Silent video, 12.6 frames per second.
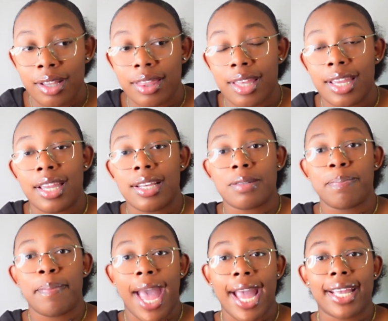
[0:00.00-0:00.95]
things
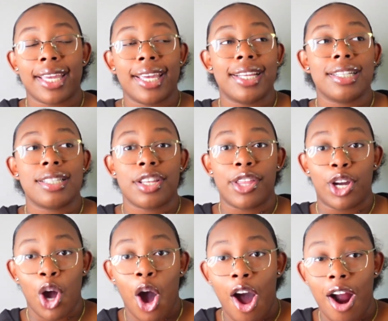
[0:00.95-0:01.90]
back into the
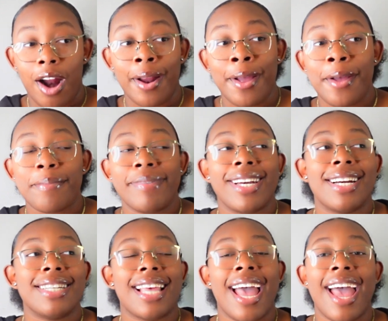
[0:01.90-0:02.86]
car,
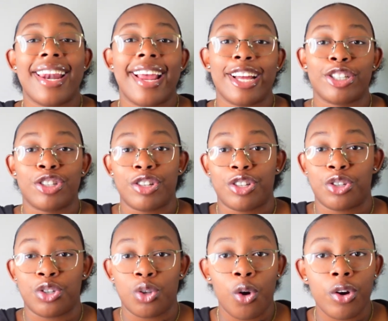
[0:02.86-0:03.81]
because I had extra
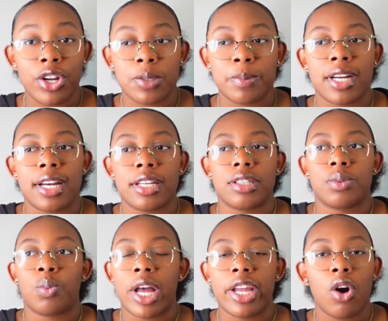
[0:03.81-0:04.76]
storage. Because
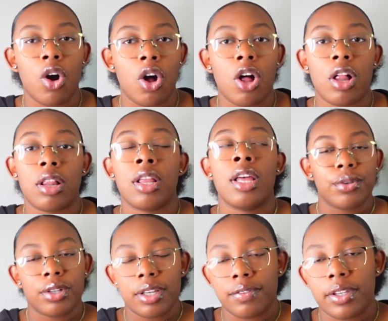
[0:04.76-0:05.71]
Whitehall, if you
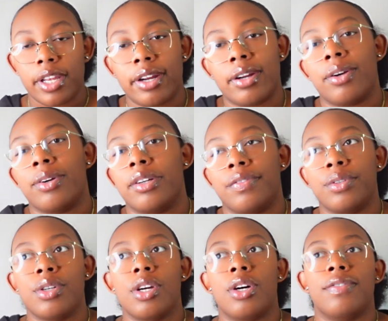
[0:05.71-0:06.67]
live there or if
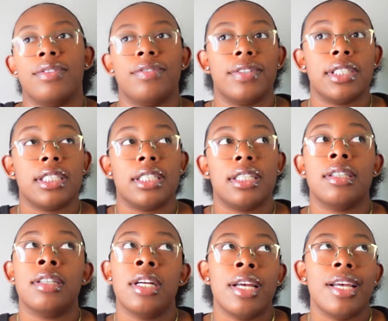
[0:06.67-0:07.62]
you
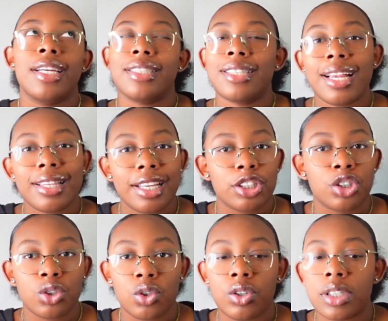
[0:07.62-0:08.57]
visited, it's not a lot of
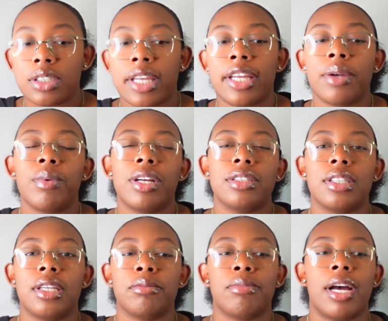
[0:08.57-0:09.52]
storage like it was
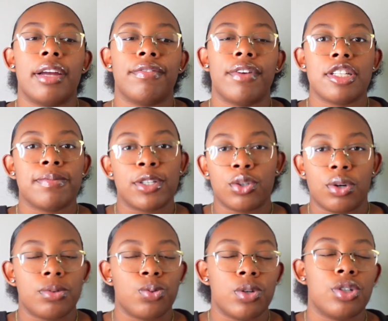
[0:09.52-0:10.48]
in my freshman
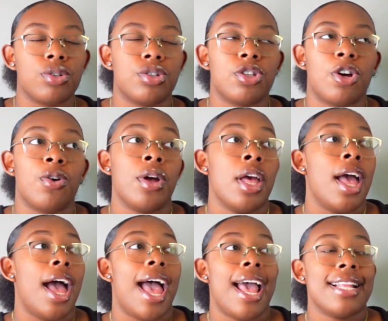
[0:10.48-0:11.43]
dorm, Twitchell. So
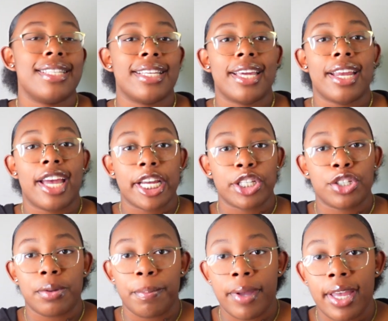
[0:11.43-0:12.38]
I had to get an
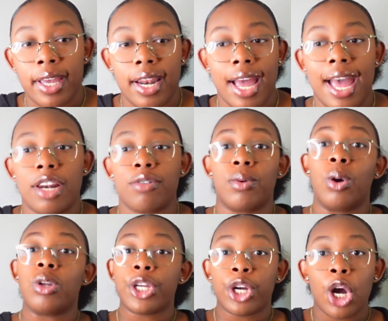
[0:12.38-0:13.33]
extra bin, I had a
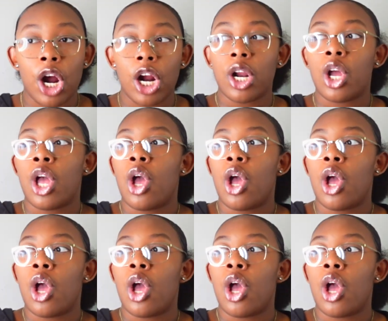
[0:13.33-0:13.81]
rolly cart,